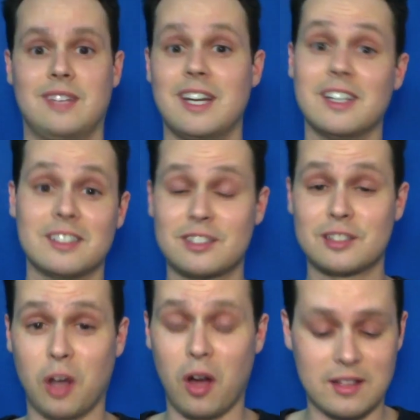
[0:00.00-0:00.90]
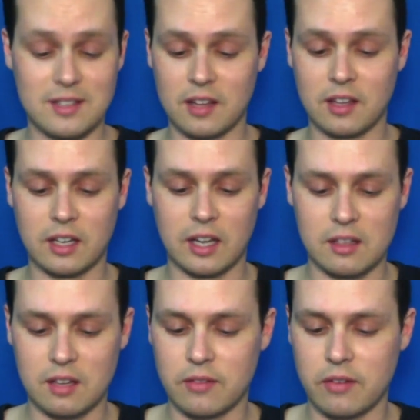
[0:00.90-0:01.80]
It's unlike
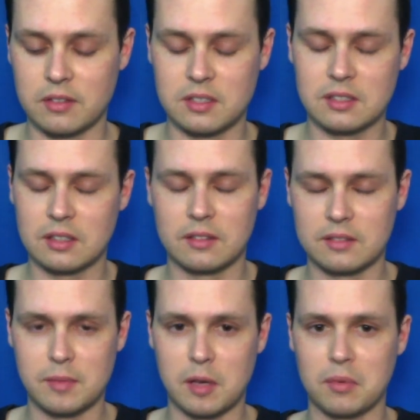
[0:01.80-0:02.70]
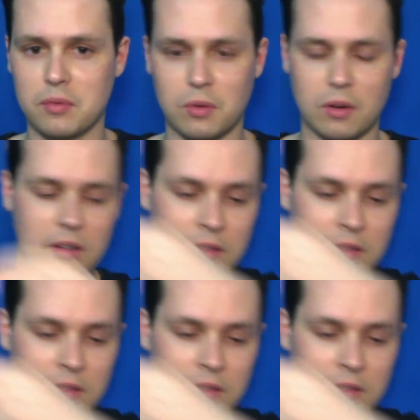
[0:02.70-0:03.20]
anything I've ever smelled before.